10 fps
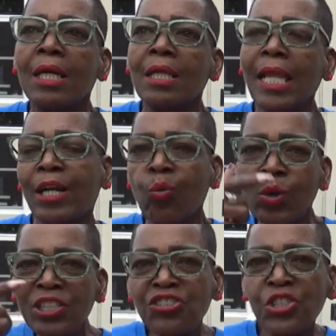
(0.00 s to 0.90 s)
like a
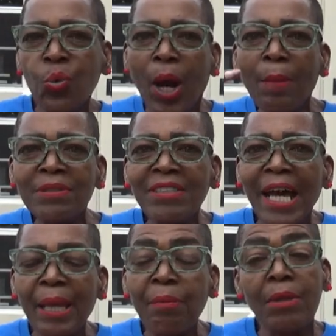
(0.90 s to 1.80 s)
windshield wiper
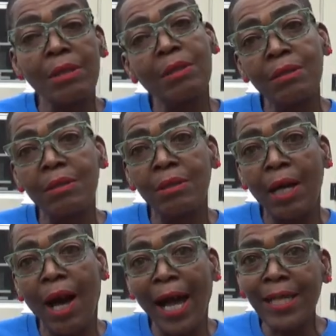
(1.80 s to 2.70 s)
type
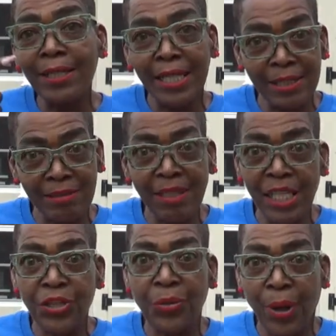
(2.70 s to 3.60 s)
eyeglass
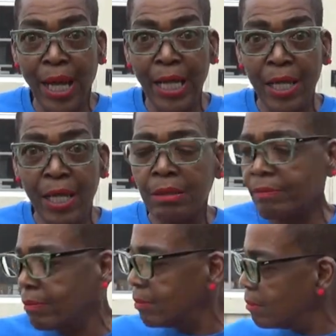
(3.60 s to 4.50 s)
cleaner, right?
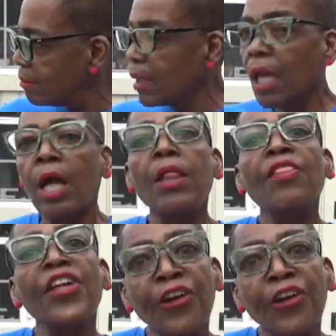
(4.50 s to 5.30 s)
There